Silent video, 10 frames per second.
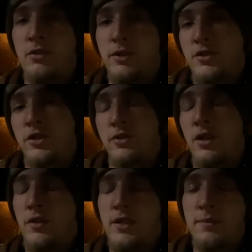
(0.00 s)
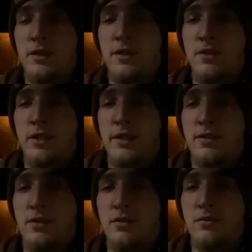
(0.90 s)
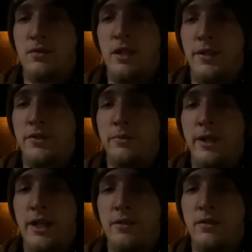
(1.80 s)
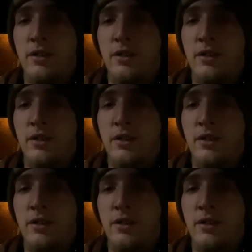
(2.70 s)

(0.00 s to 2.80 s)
which the trailer's empty, so that's not too bad.